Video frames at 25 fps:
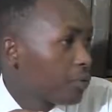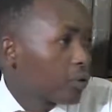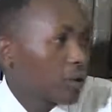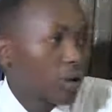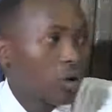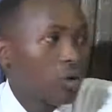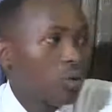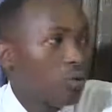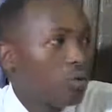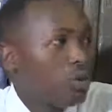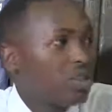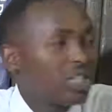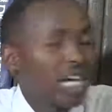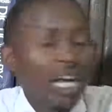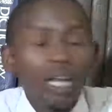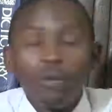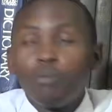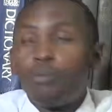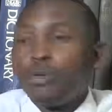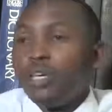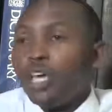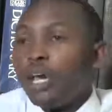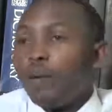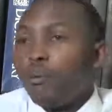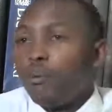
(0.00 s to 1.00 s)
we shall
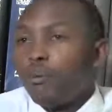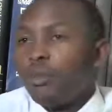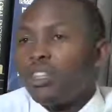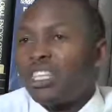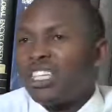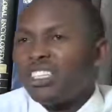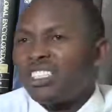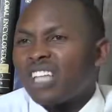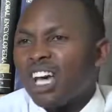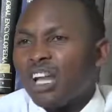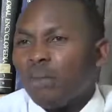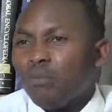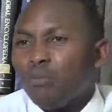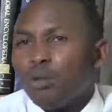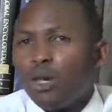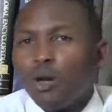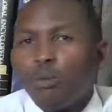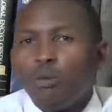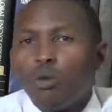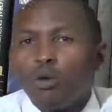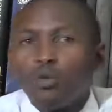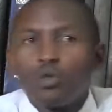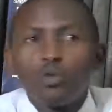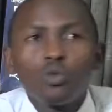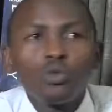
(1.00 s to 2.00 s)
be able, they shall be
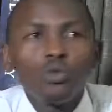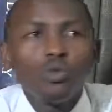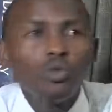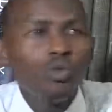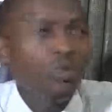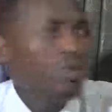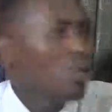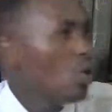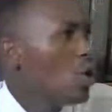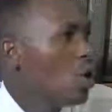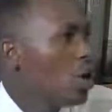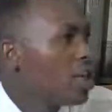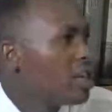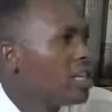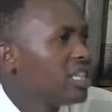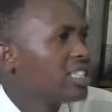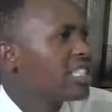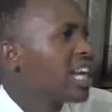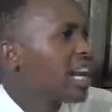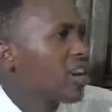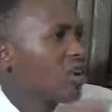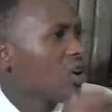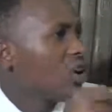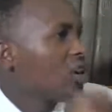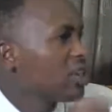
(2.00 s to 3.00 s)
able to, they
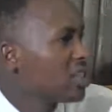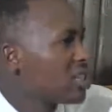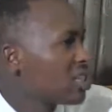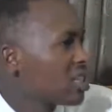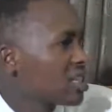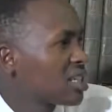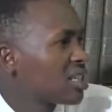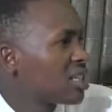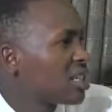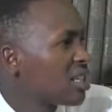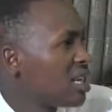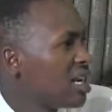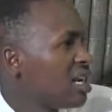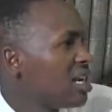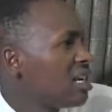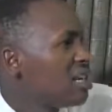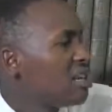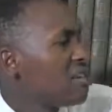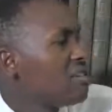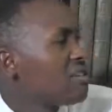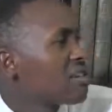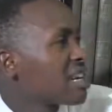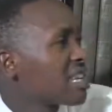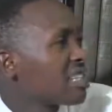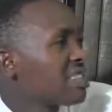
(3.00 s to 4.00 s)
shall not
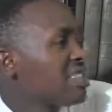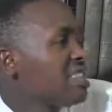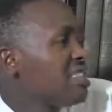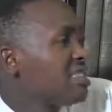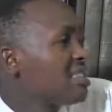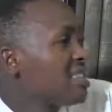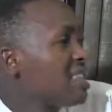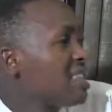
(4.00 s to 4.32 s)
resist the